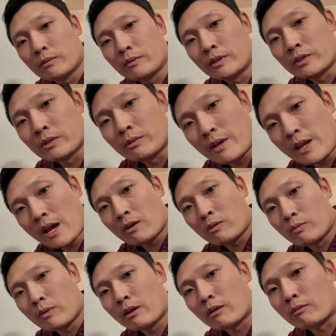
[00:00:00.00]
So now
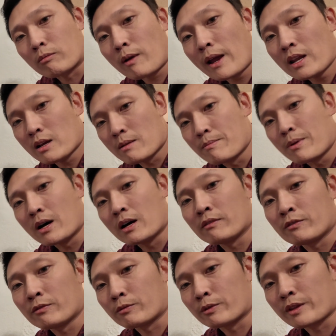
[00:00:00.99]
we are right above
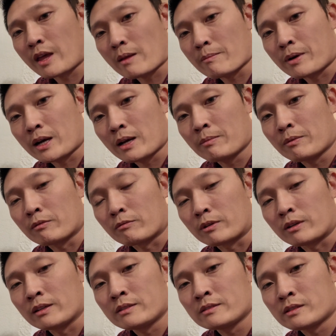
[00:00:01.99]
where that pipe
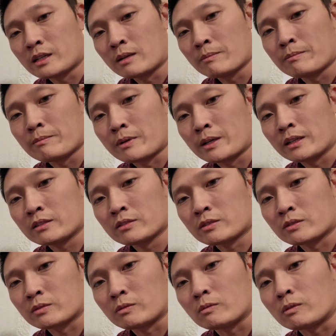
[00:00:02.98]
runs up my
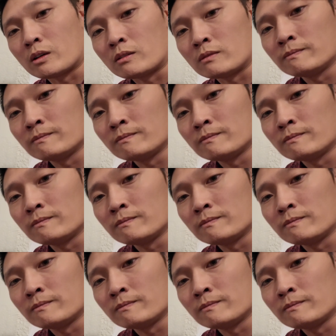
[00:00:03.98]
external wall.